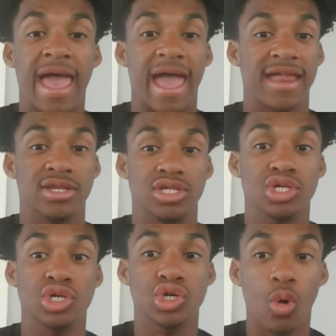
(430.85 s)
and
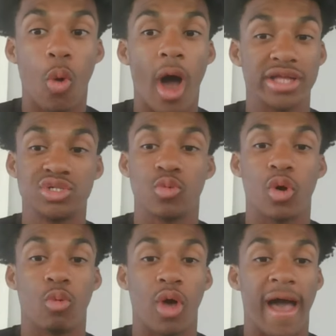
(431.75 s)
you'll watch
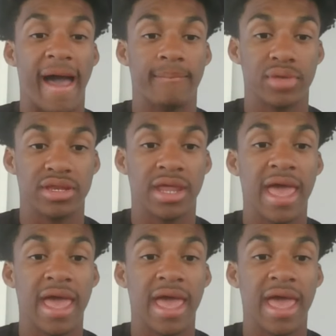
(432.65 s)
what will happen.